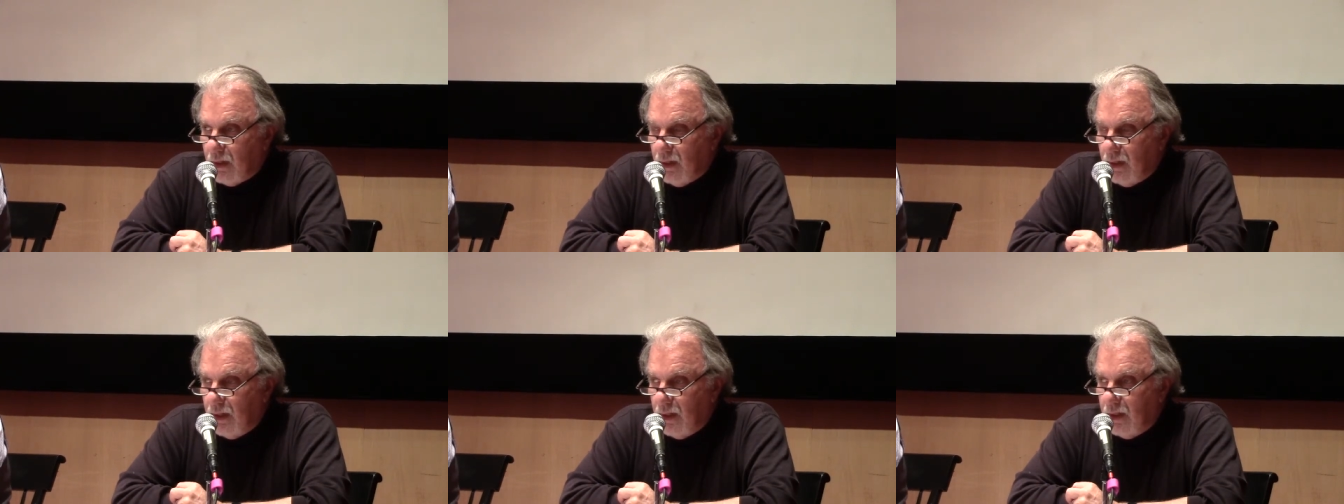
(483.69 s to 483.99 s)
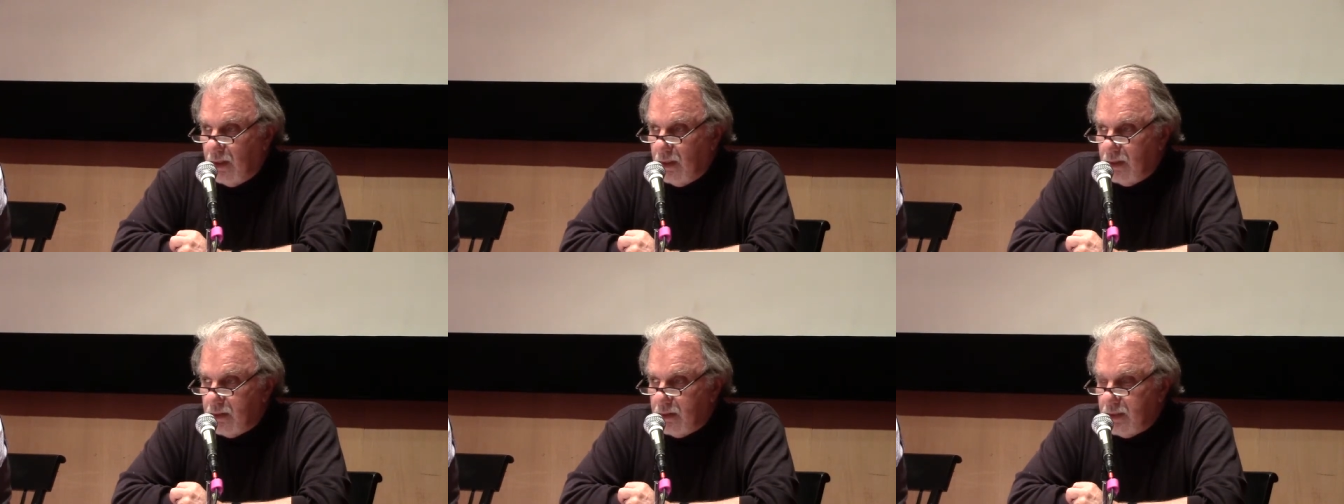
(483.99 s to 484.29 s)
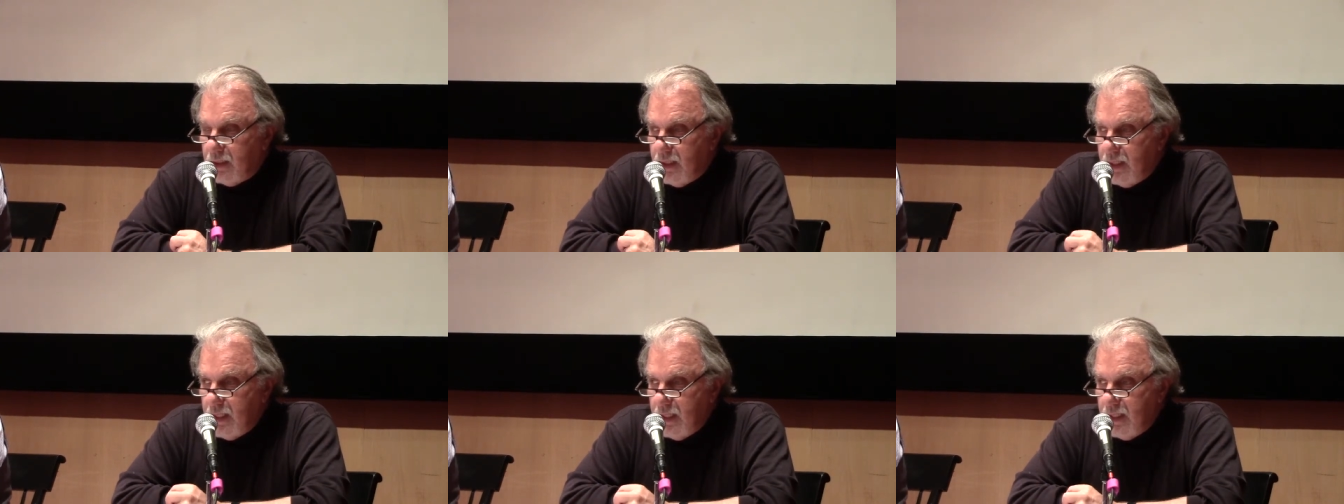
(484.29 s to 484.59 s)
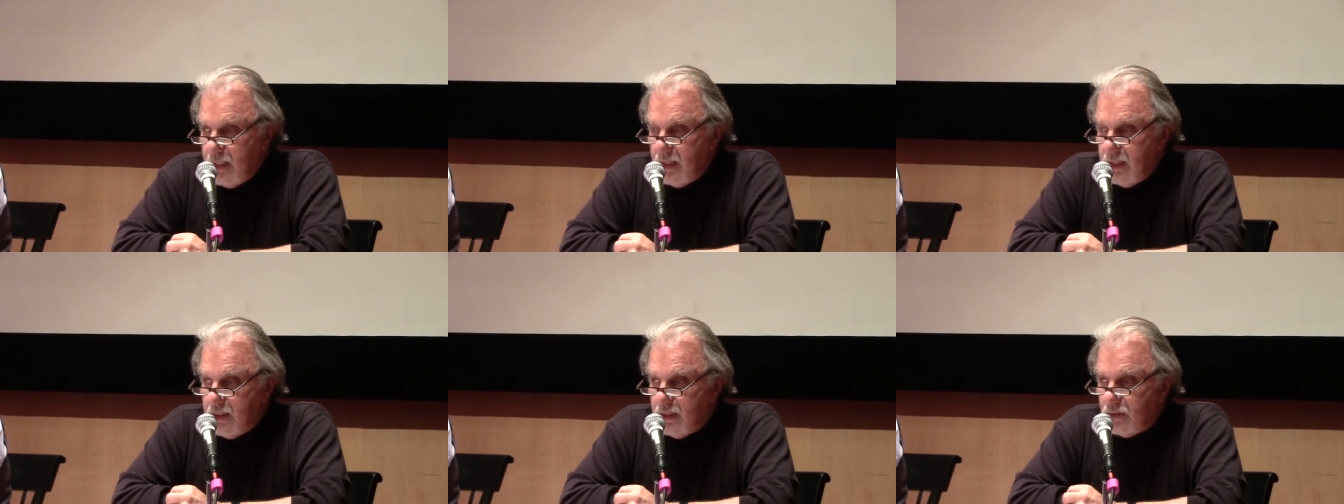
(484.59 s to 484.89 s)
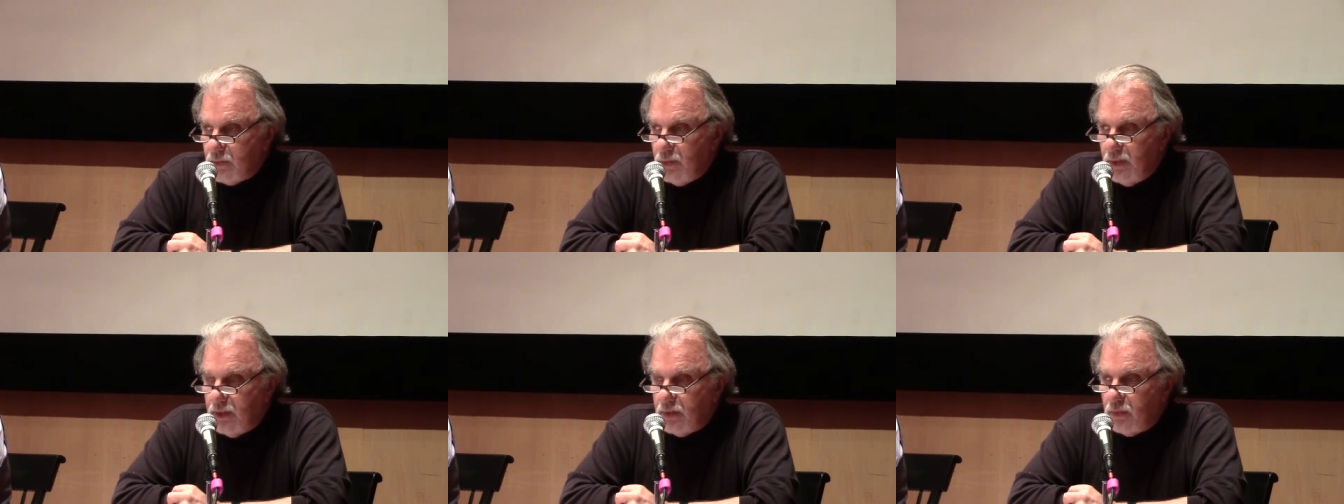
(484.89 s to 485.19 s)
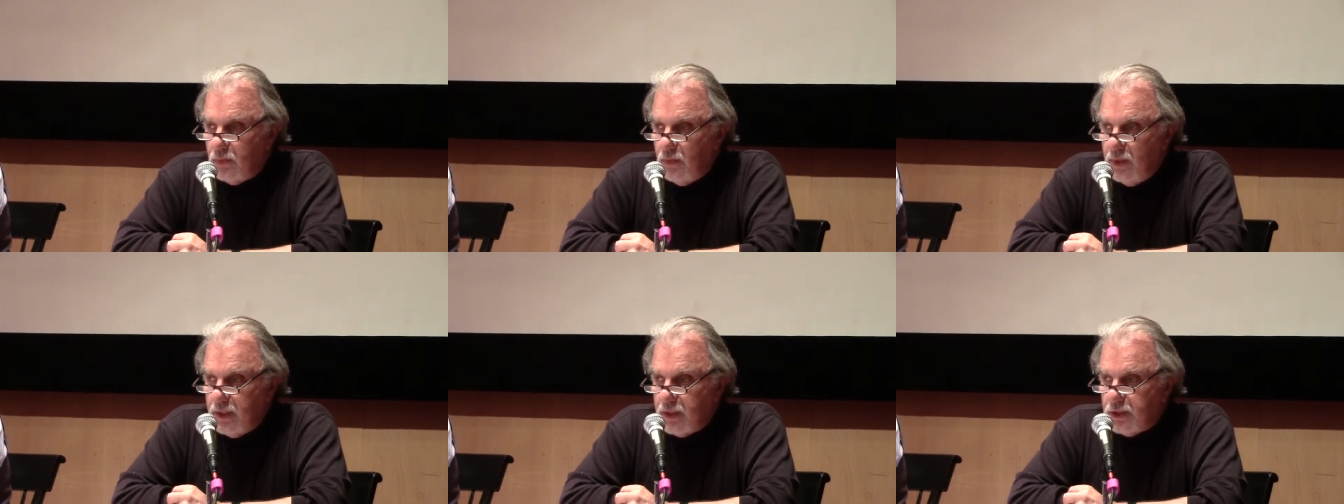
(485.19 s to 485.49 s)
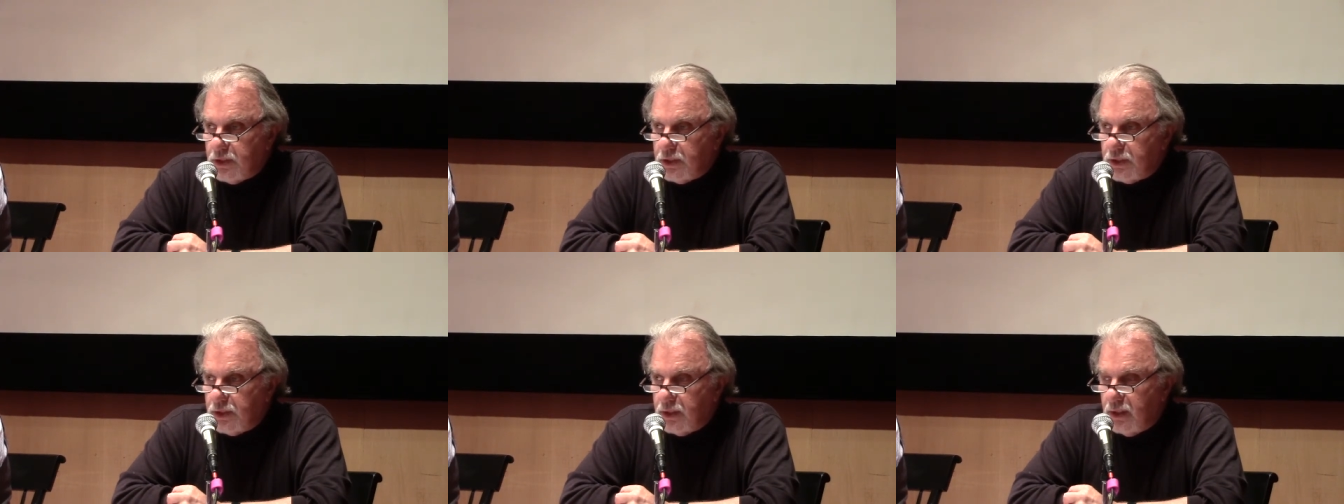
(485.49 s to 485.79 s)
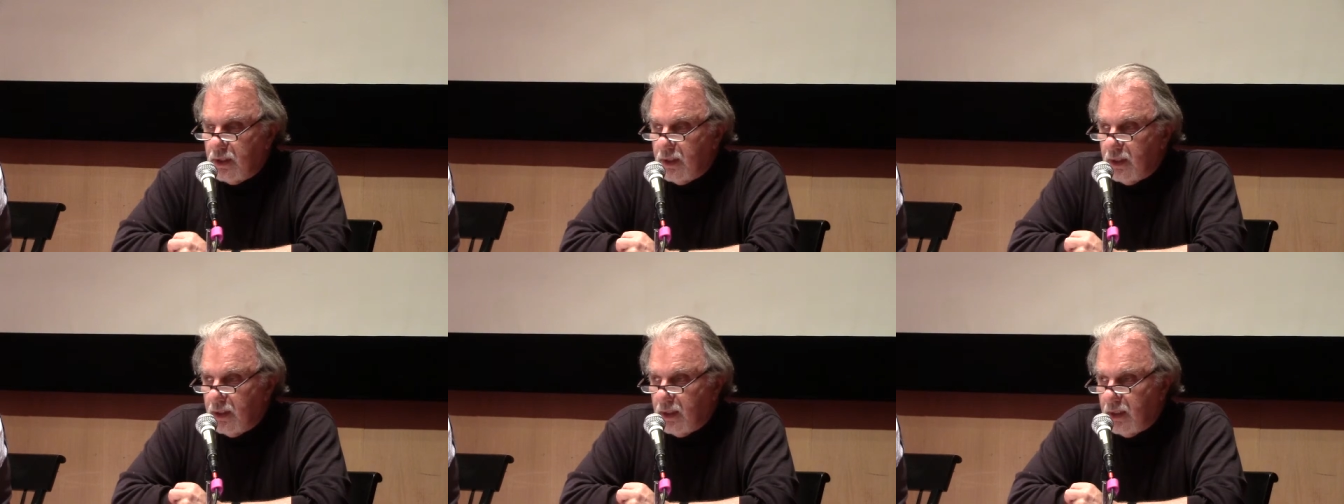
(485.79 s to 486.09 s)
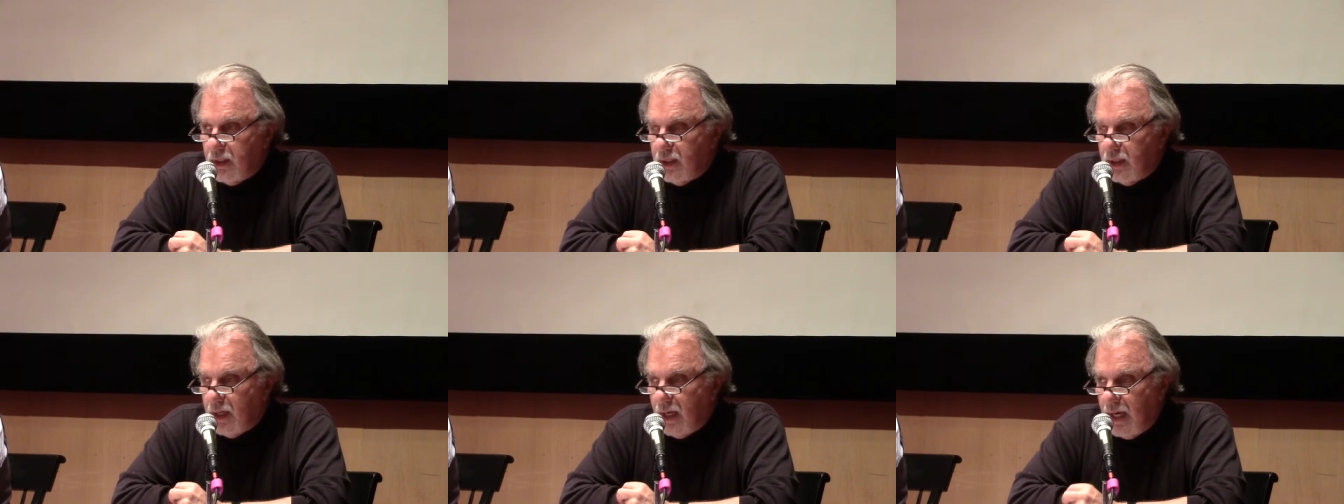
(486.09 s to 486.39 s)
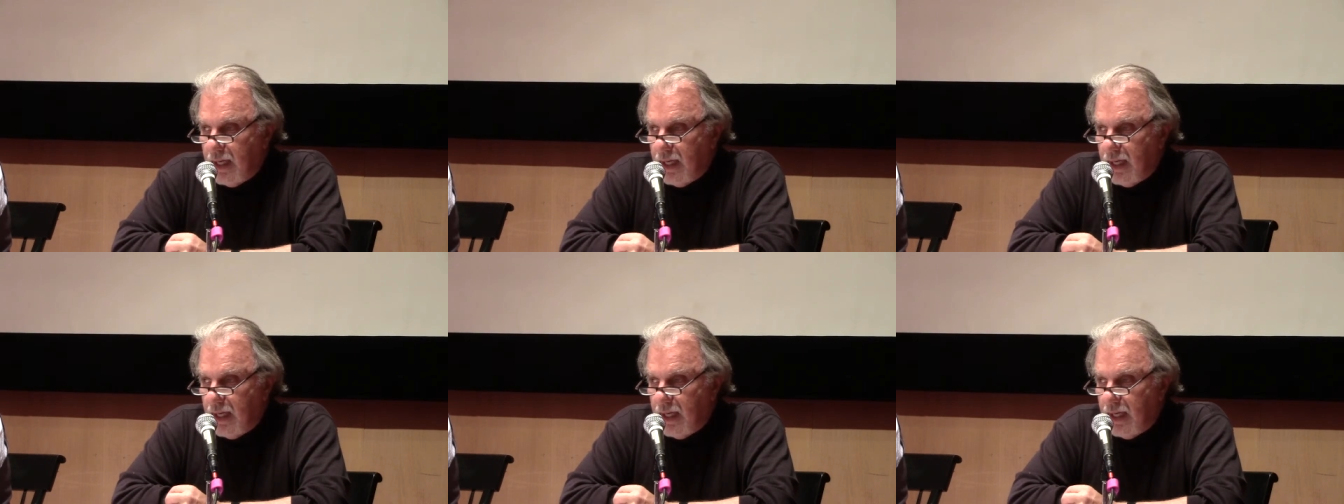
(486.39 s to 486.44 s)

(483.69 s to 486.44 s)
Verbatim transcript: uh, ease with which uh,